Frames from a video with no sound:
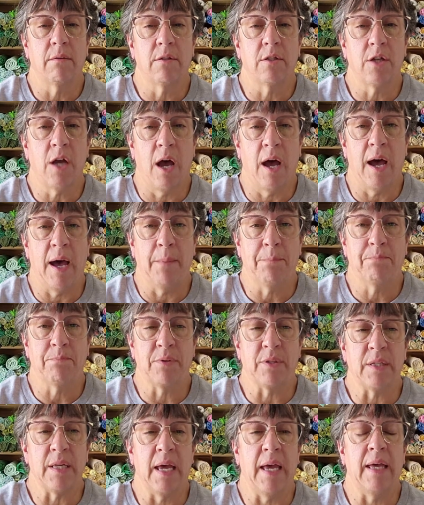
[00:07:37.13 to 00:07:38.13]

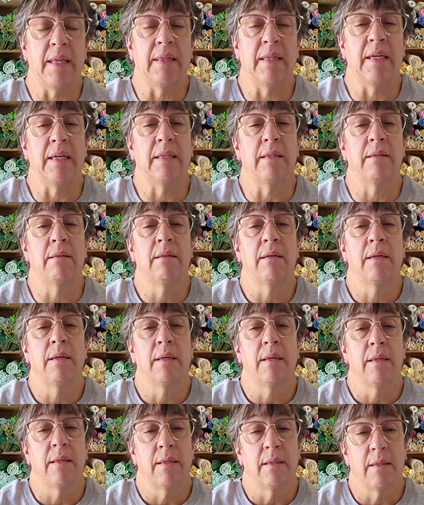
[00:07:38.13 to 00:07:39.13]
tops, and then
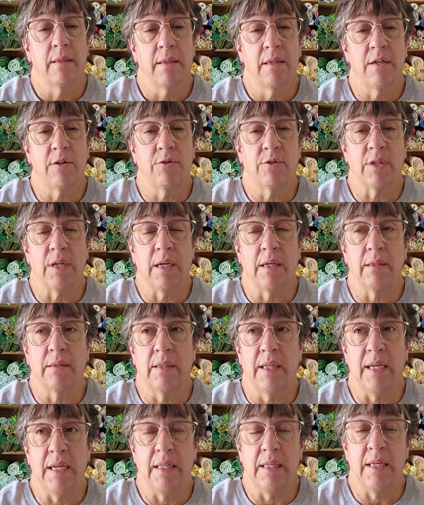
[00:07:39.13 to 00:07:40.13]
there's
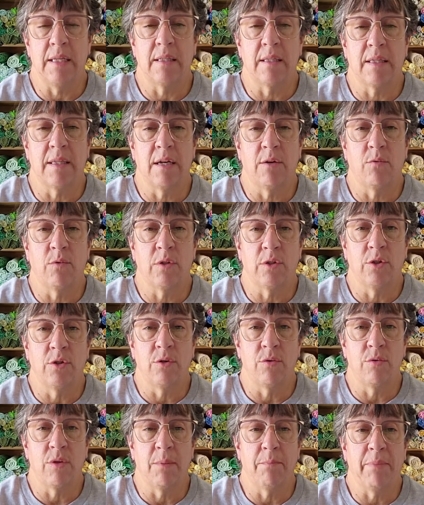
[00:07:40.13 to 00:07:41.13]
ladies that will
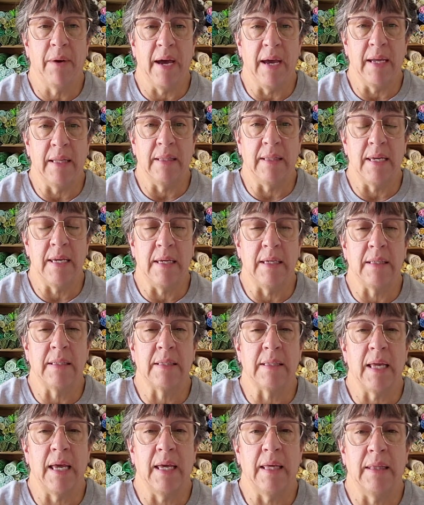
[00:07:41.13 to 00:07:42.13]
do the
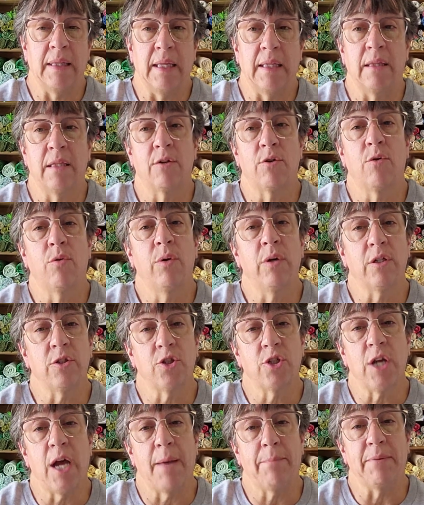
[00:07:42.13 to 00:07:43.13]
bindings, and then the quilt
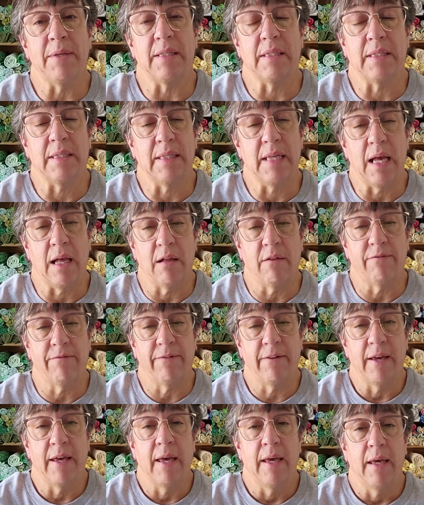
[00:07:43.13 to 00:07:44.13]
shop itself
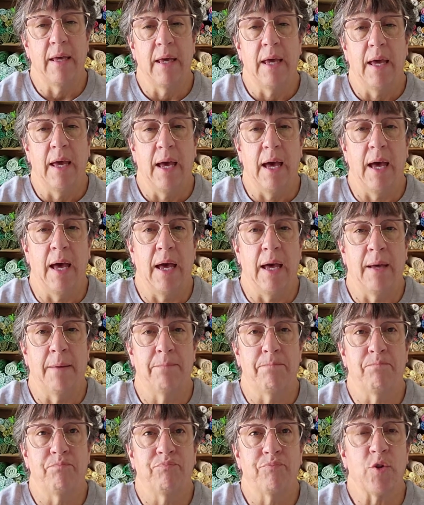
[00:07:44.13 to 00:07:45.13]

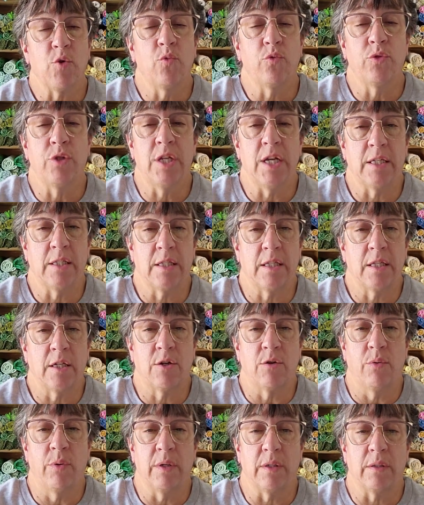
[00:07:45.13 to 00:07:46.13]
does the
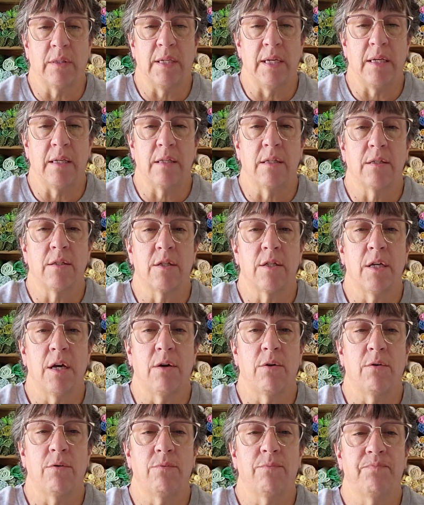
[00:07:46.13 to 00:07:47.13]
quilting.
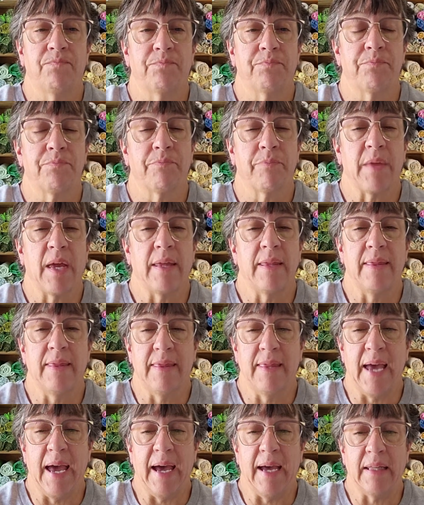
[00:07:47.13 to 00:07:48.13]
So
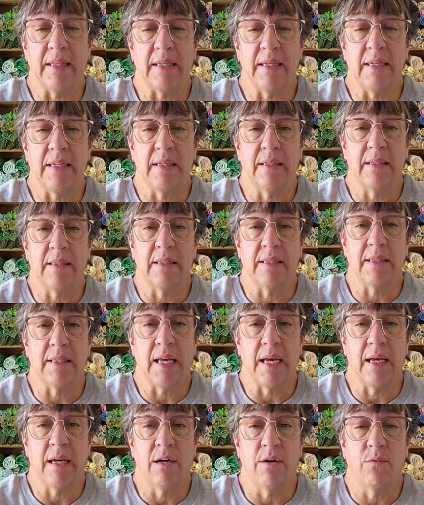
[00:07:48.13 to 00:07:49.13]
that is
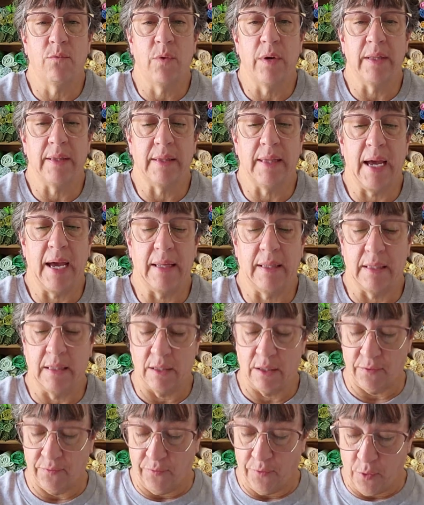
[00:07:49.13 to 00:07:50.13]
what that
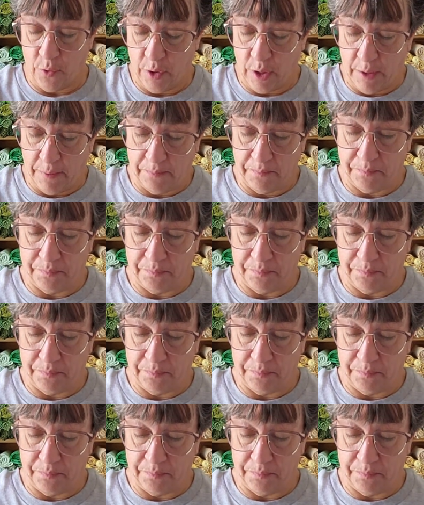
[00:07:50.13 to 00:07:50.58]
is for.